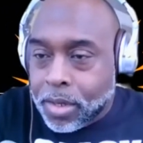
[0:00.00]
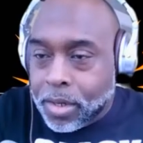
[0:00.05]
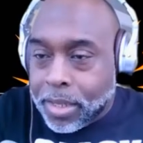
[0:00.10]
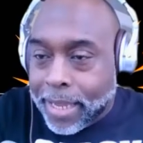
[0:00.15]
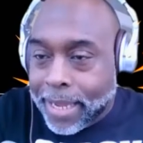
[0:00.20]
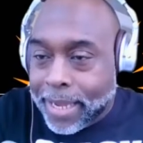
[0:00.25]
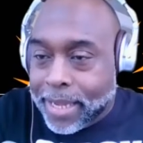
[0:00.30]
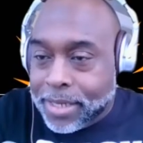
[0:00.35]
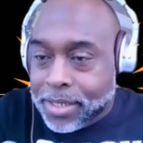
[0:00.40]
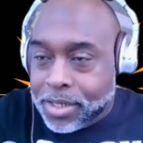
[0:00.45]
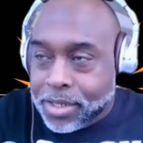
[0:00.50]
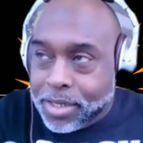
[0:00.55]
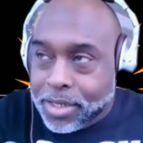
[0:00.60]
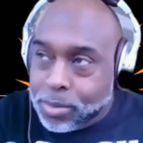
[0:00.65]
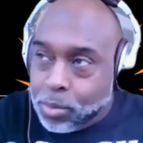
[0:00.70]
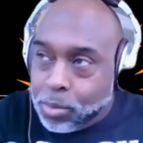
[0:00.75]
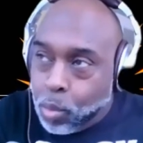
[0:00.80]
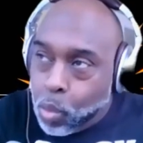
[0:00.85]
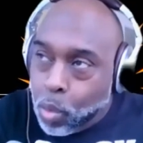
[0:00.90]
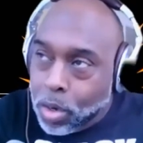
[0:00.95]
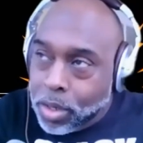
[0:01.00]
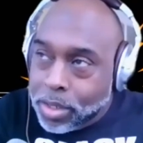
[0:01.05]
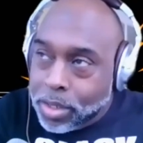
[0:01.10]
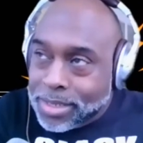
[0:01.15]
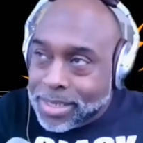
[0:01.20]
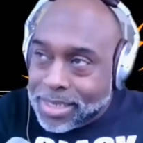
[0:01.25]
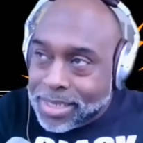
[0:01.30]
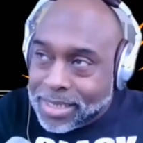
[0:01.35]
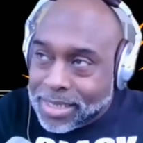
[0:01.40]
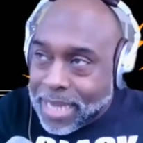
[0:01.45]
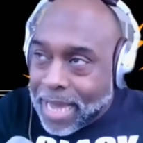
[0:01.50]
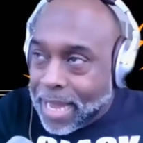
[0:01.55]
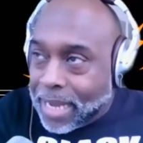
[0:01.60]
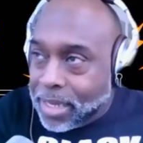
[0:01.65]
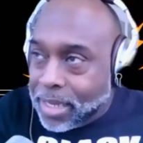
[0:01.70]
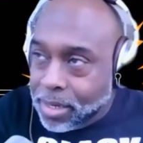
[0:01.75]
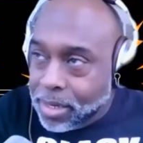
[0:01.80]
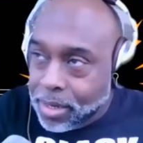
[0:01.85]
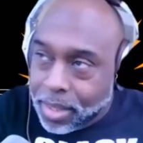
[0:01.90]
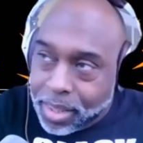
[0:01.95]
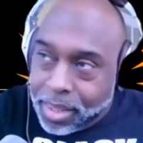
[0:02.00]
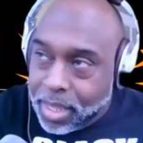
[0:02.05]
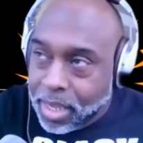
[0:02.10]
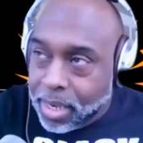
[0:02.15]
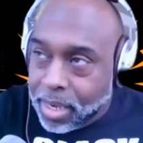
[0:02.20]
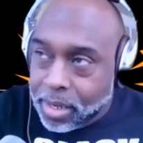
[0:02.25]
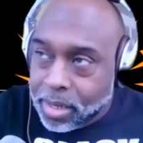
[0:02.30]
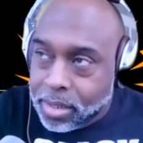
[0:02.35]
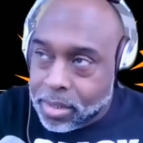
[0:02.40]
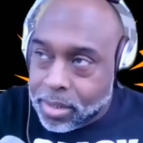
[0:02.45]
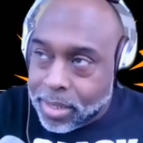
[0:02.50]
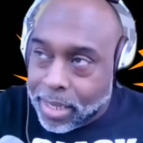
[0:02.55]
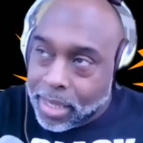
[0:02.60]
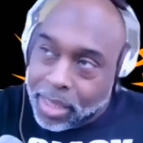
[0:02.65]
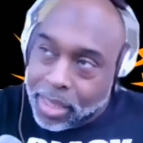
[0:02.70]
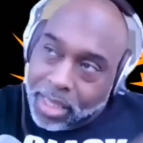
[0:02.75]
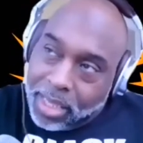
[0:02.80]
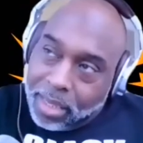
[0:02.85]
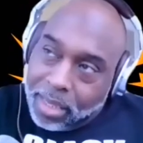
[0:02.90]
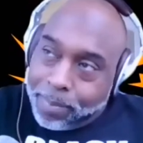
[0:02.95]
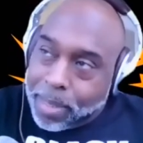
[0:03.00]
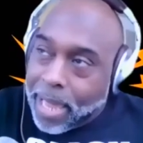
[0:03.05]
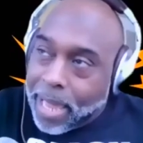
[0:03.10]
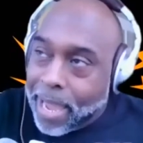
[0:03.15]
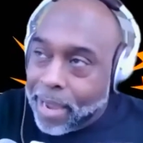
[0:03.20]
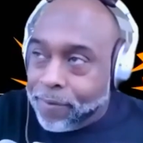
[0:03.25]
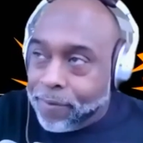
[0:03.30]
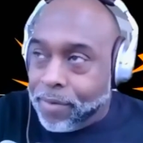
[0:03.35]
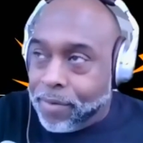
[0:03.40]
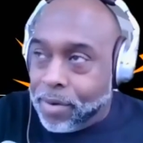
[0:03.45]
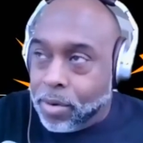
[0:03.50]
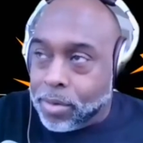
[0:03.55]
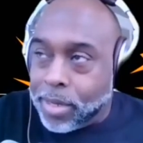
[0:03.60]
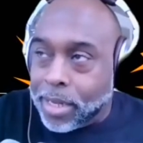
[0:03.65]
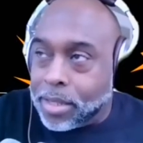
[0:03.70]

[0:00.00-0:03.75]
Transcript: like it's just one solid thing, like the Black vote.